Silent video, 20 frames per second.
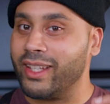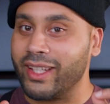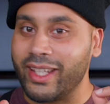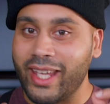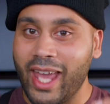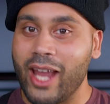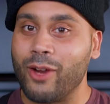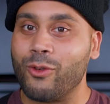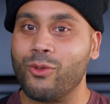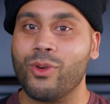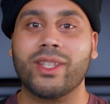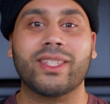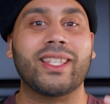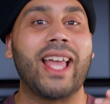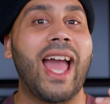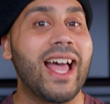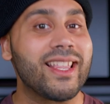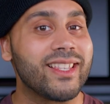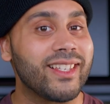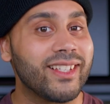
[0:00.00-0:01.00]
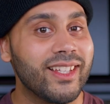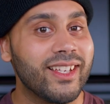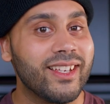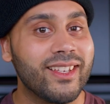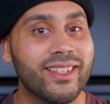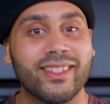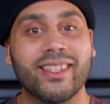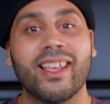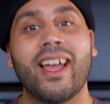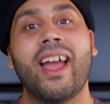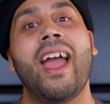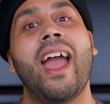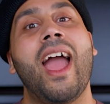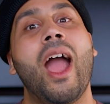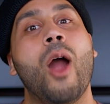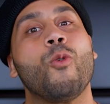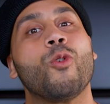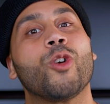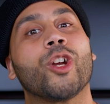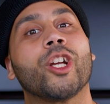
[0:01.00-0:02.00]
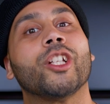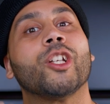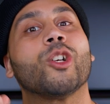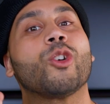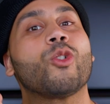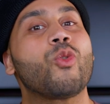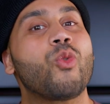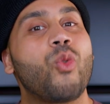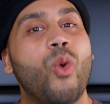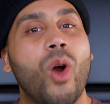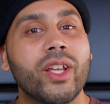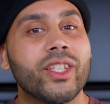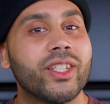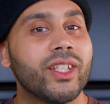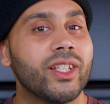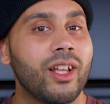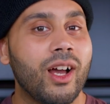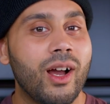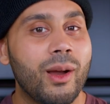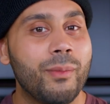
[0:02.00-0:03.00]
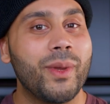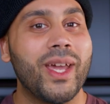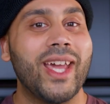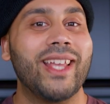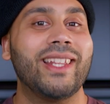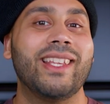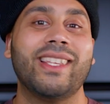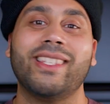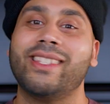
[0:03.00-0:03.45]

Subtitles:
the cake rusk as it is, and we're gonna crush it up in a